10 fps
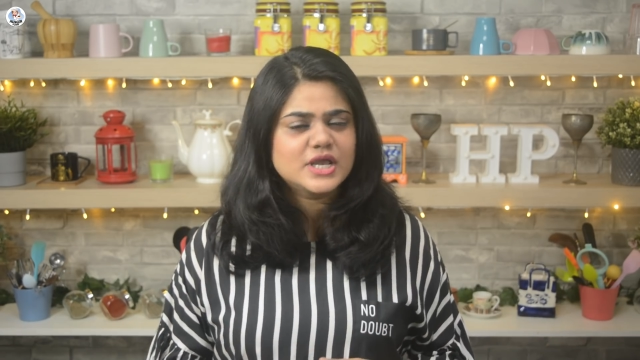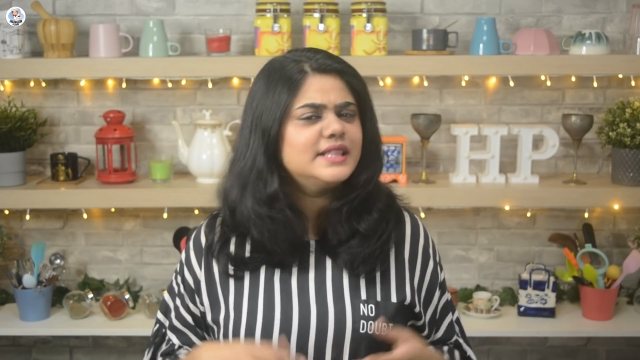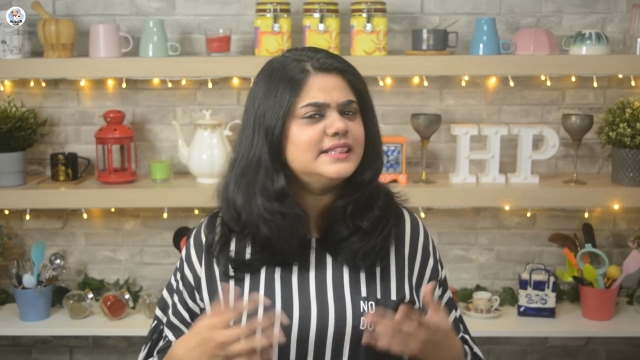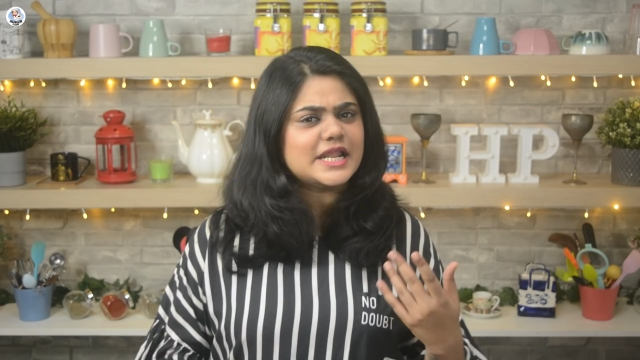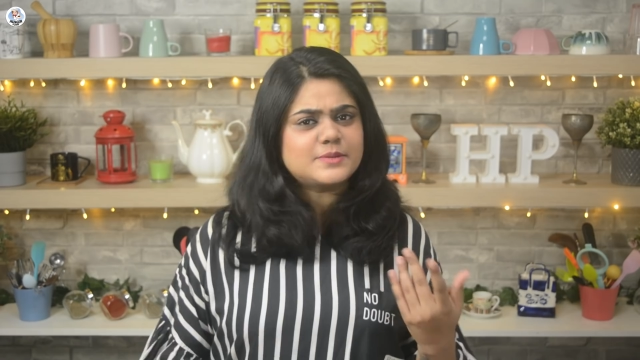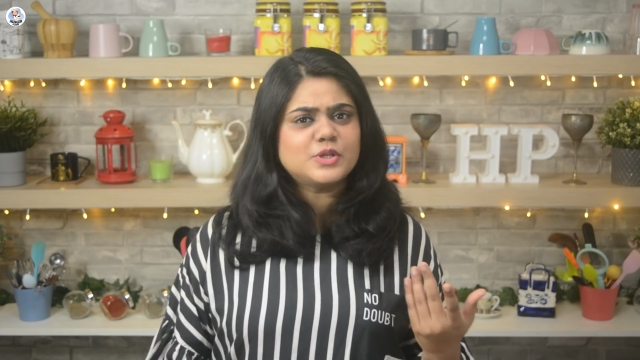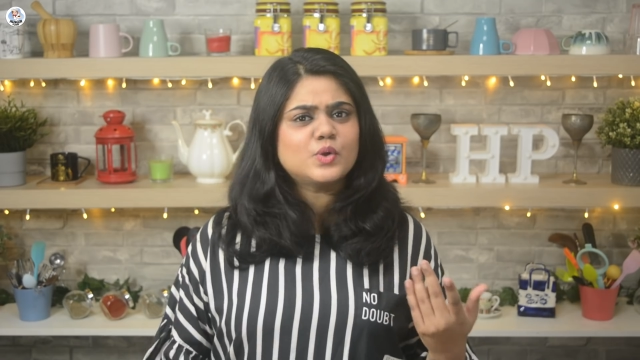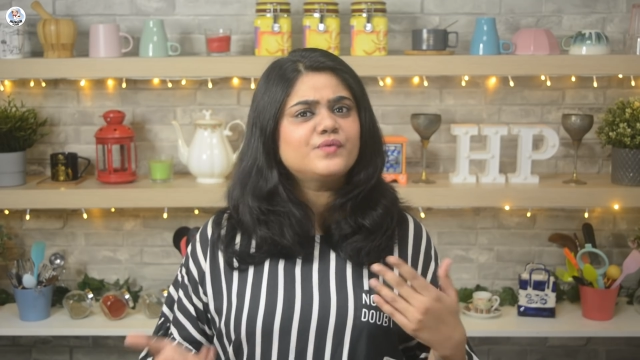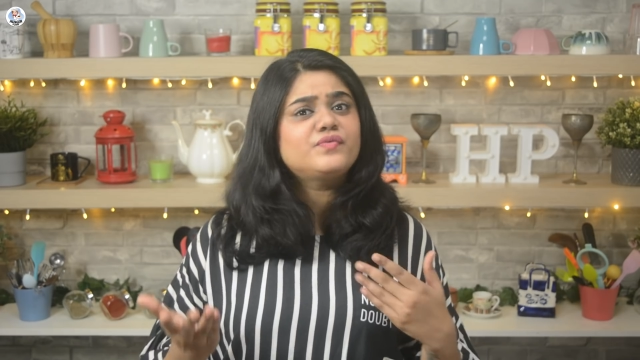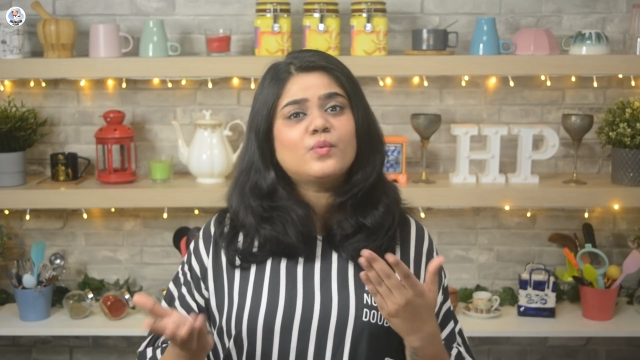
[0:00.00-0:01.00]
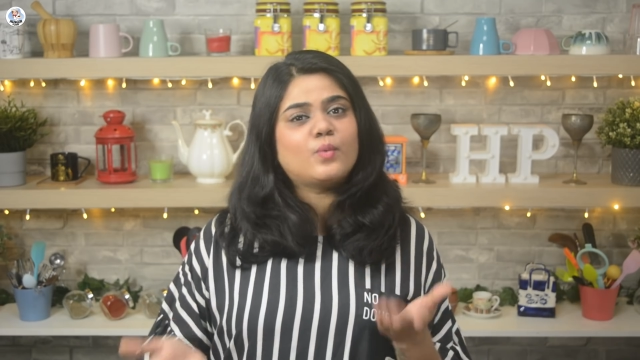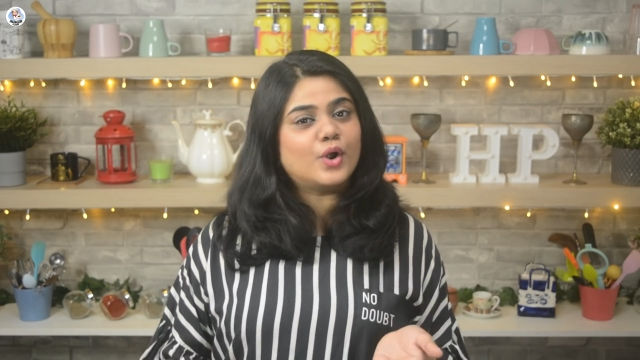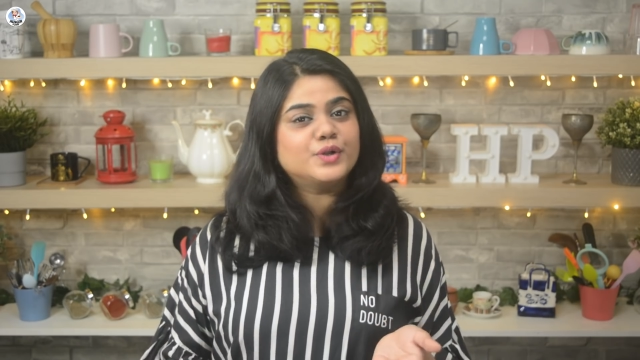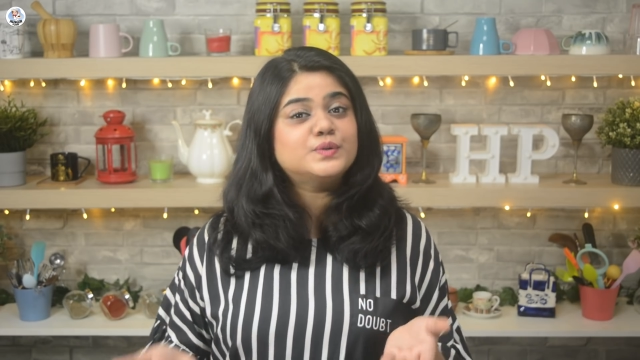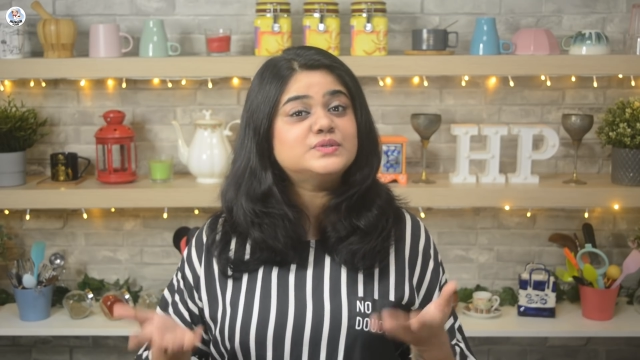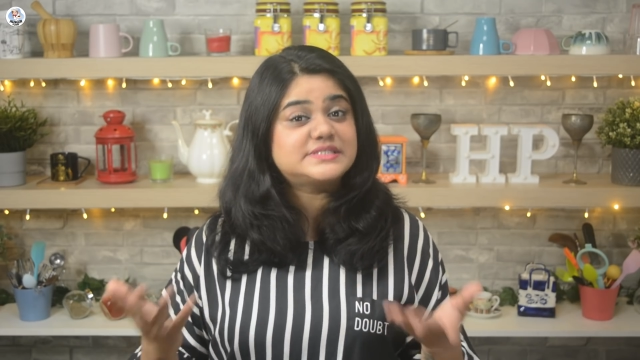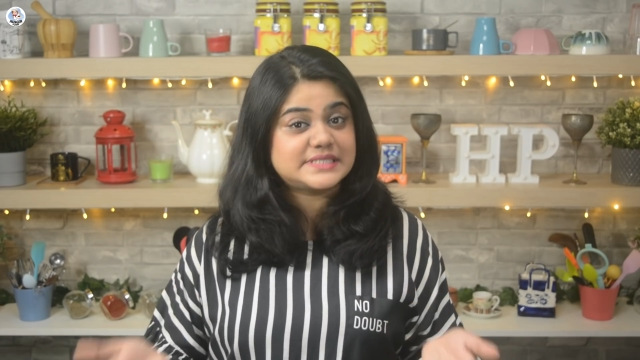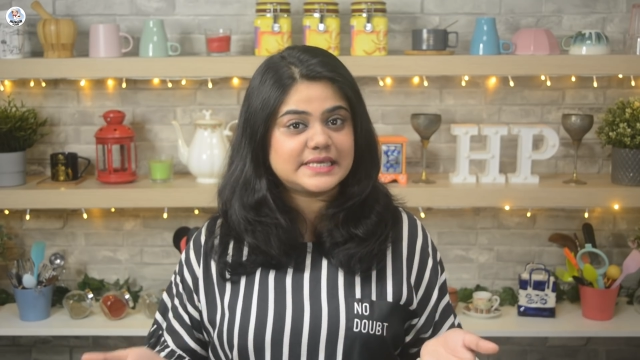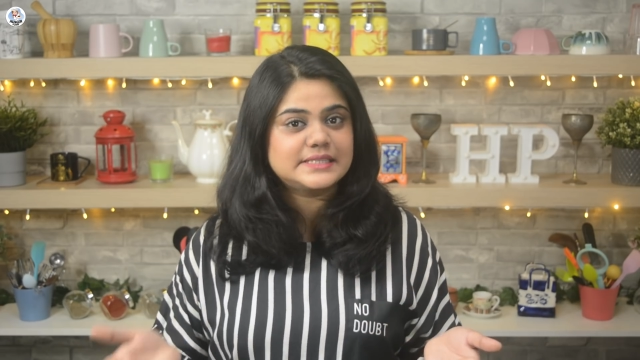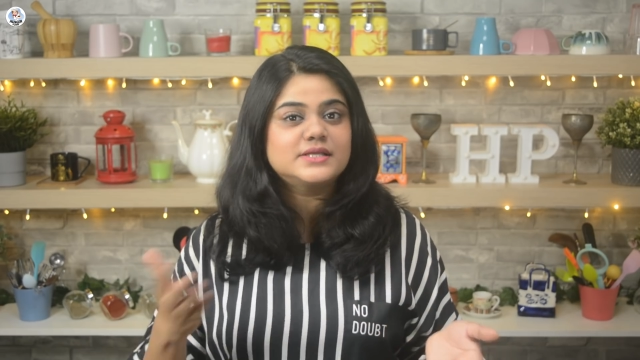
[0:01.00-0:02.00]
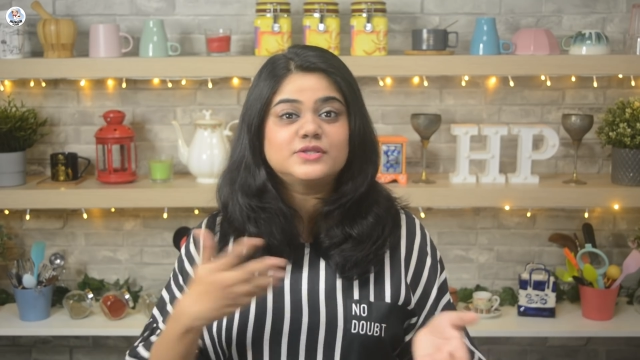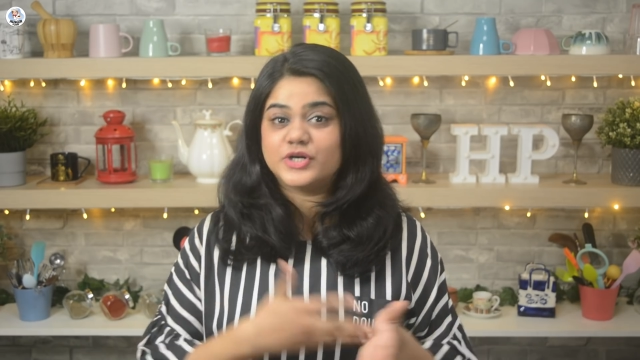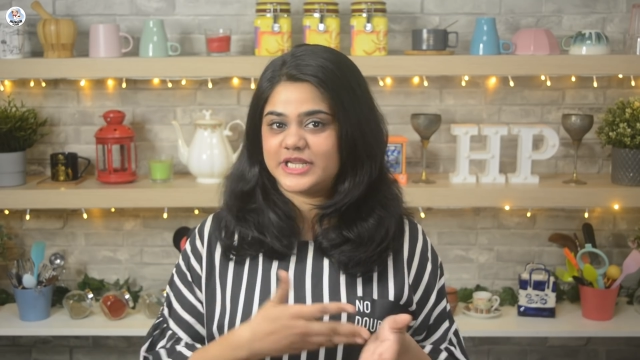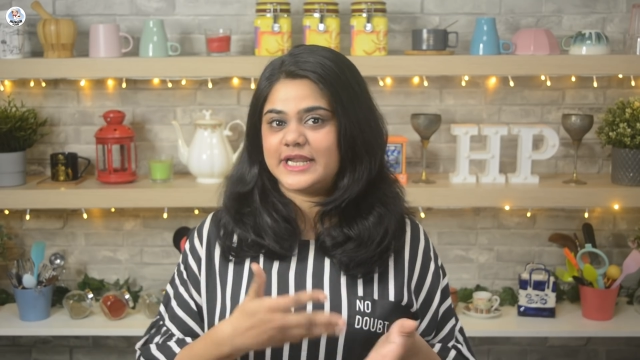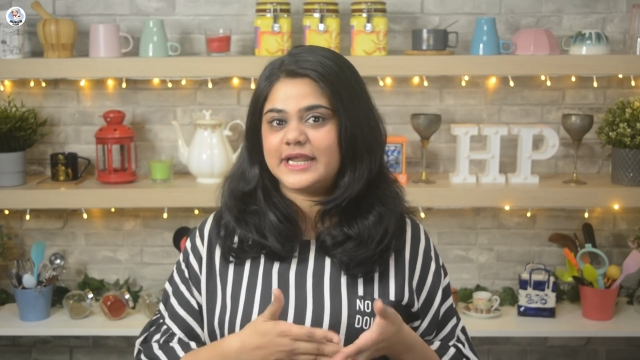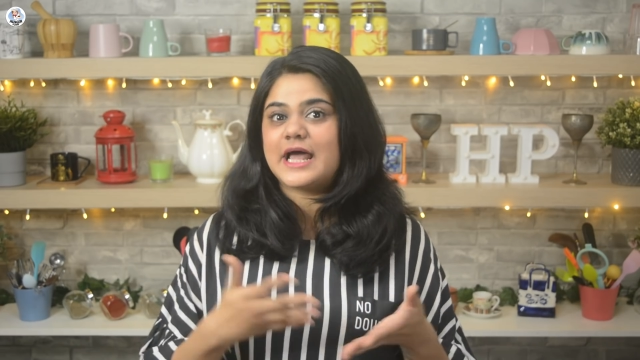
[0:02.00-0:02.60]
Let me know if you want to see the 30-day